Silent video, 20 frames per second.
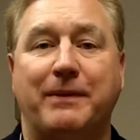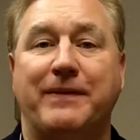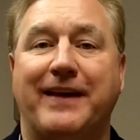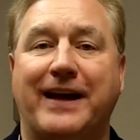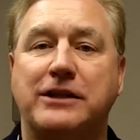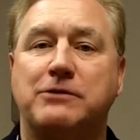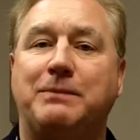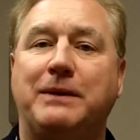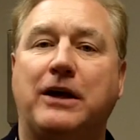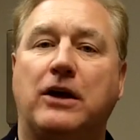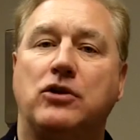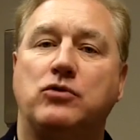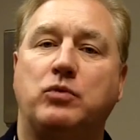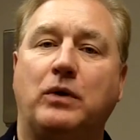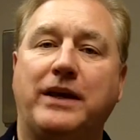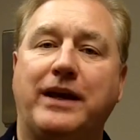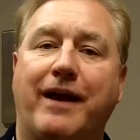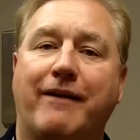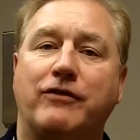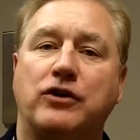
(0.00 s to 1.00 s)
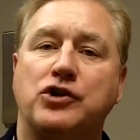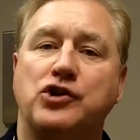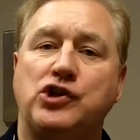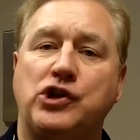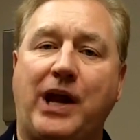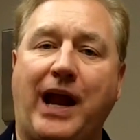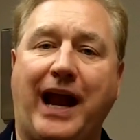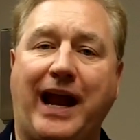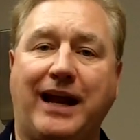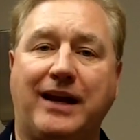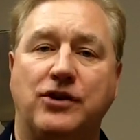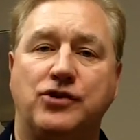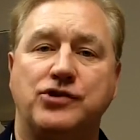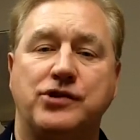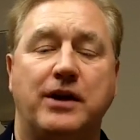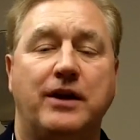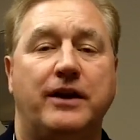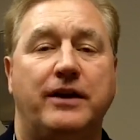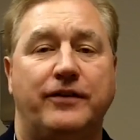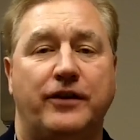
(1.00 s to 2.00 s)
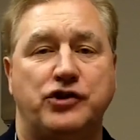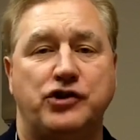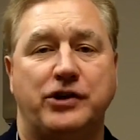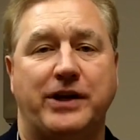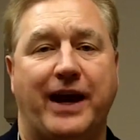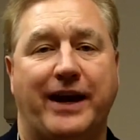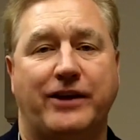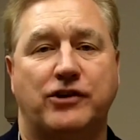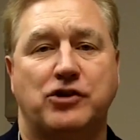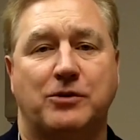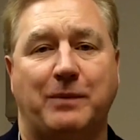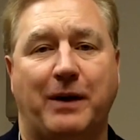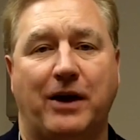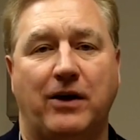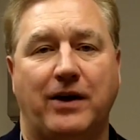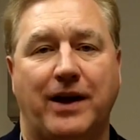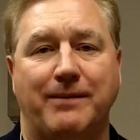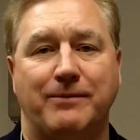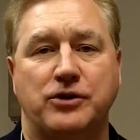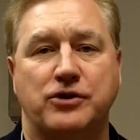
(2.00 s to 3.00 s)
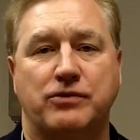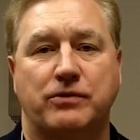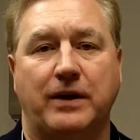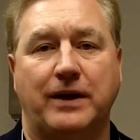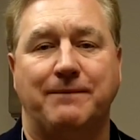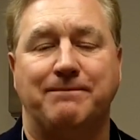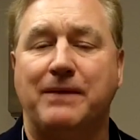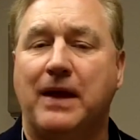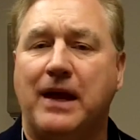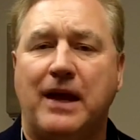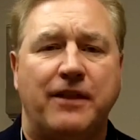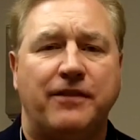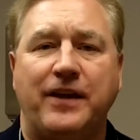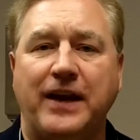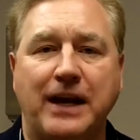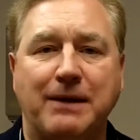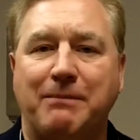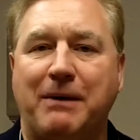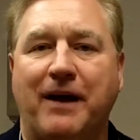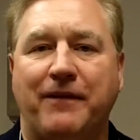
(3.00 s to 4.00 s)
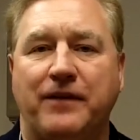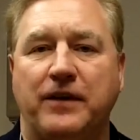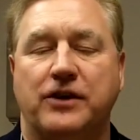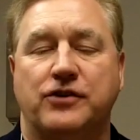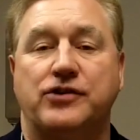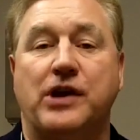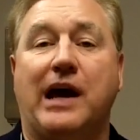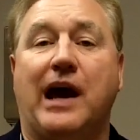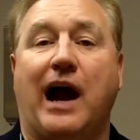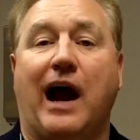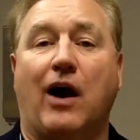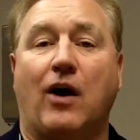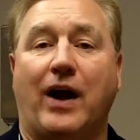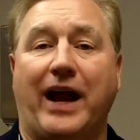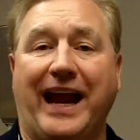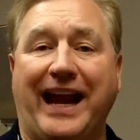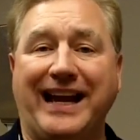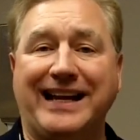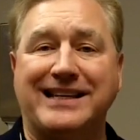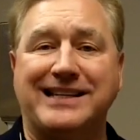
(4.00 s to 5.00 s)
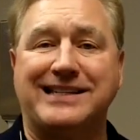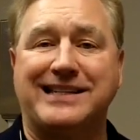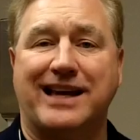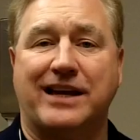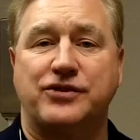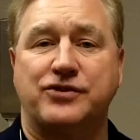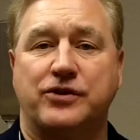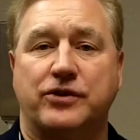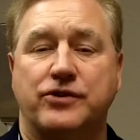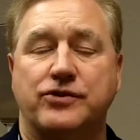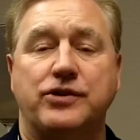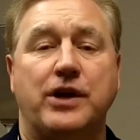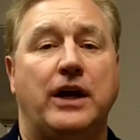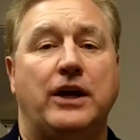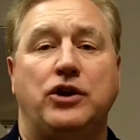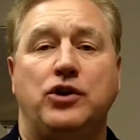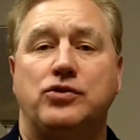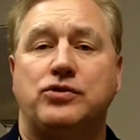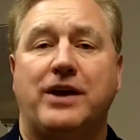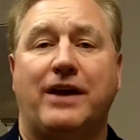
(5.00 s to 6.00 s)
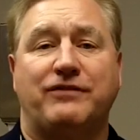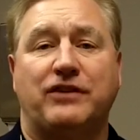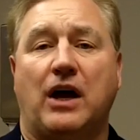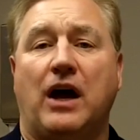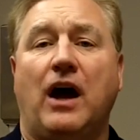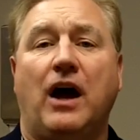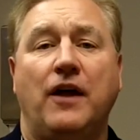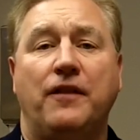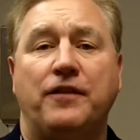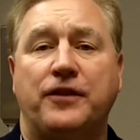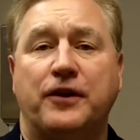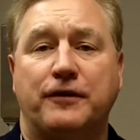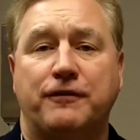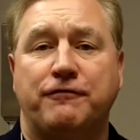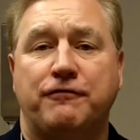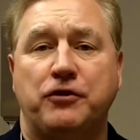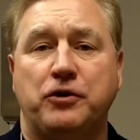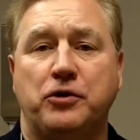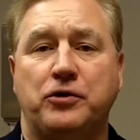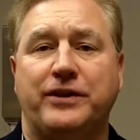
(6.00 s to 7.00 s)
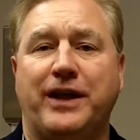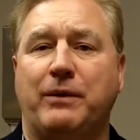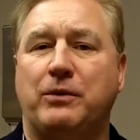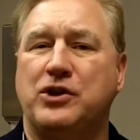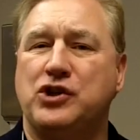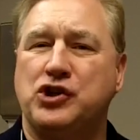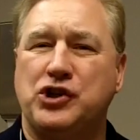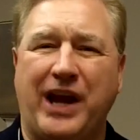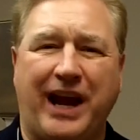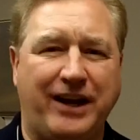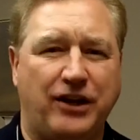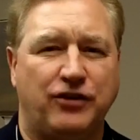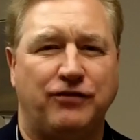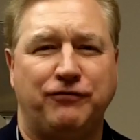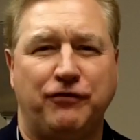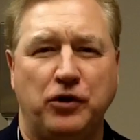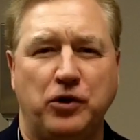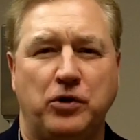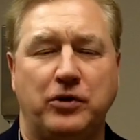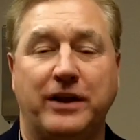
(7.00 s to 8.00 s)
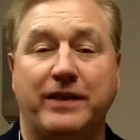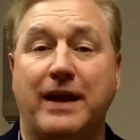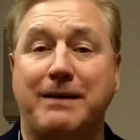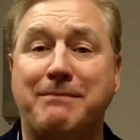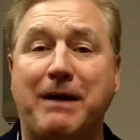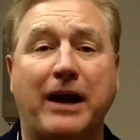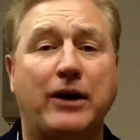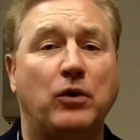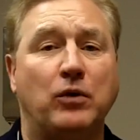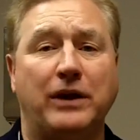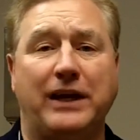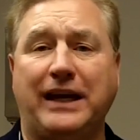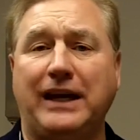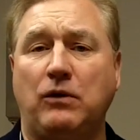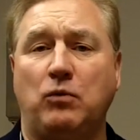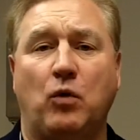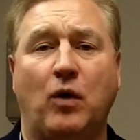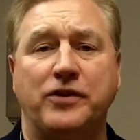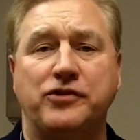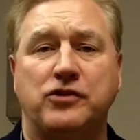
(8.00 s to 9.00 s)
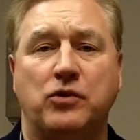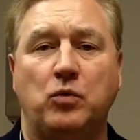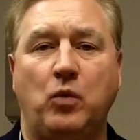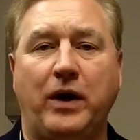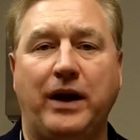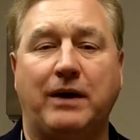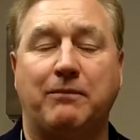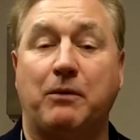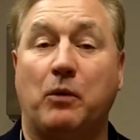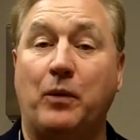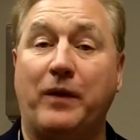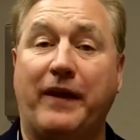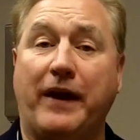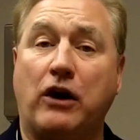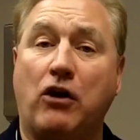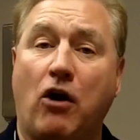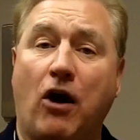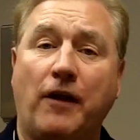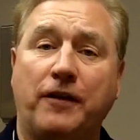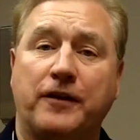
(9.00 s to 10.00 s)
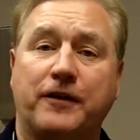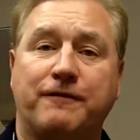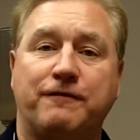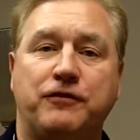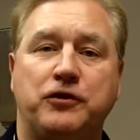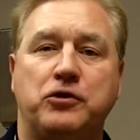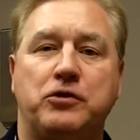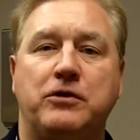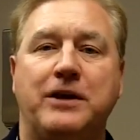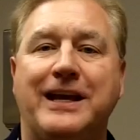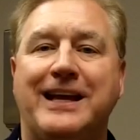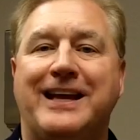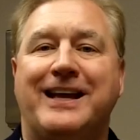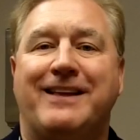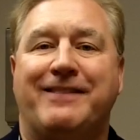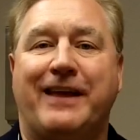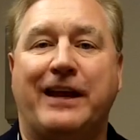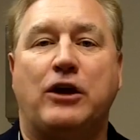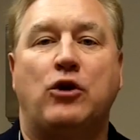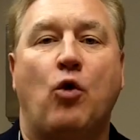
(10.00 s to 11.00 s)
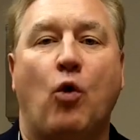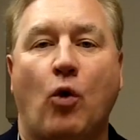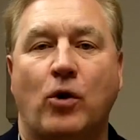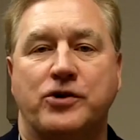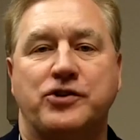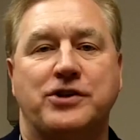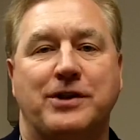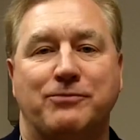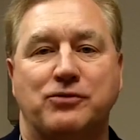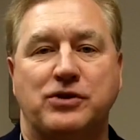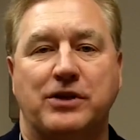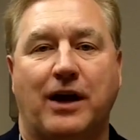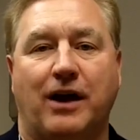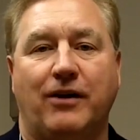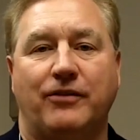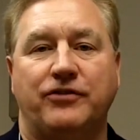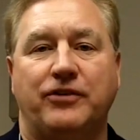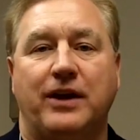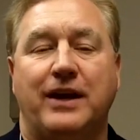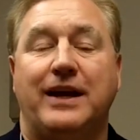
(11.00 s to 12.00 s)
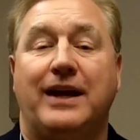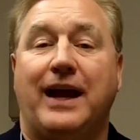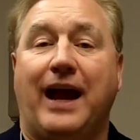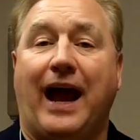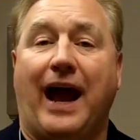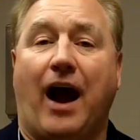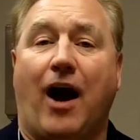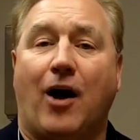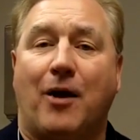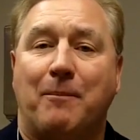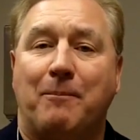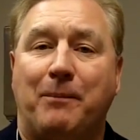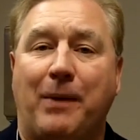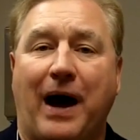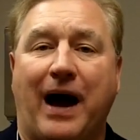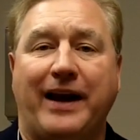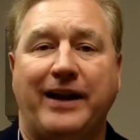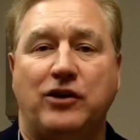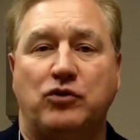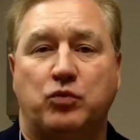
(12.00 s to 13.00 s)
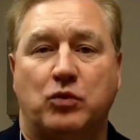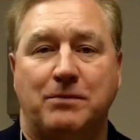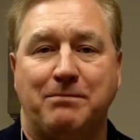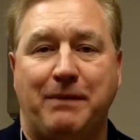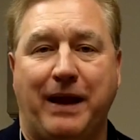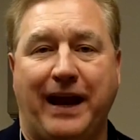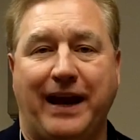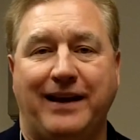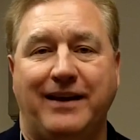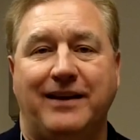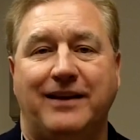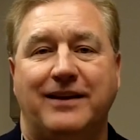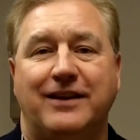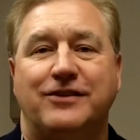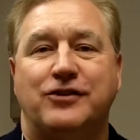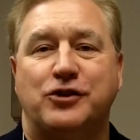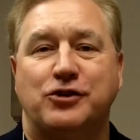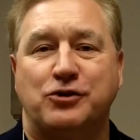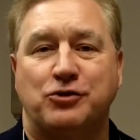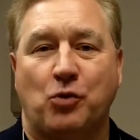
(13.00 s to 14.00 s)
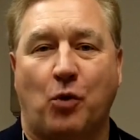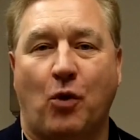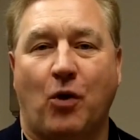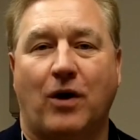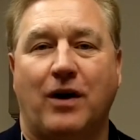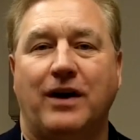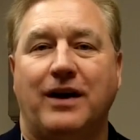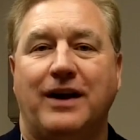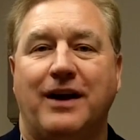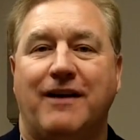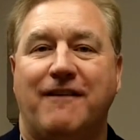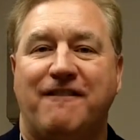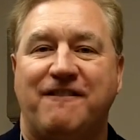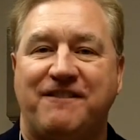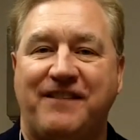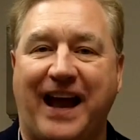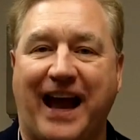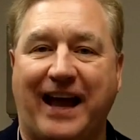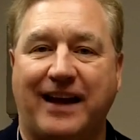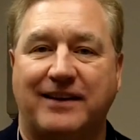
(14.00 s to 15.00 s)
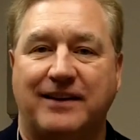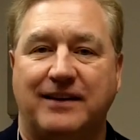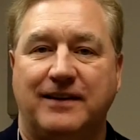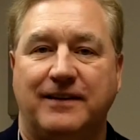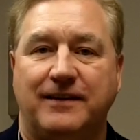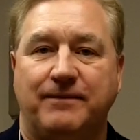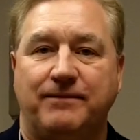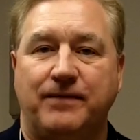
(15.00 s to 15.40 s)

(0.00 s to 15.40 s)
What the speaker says: up. And that's because we never changed the genetics or biochemistry. Think about this. Our ancestors used to have to hunt their food. They would chase food and they might only eat once a week, but when they caught their food, they gorged themselves. Our bodies were made to store fat.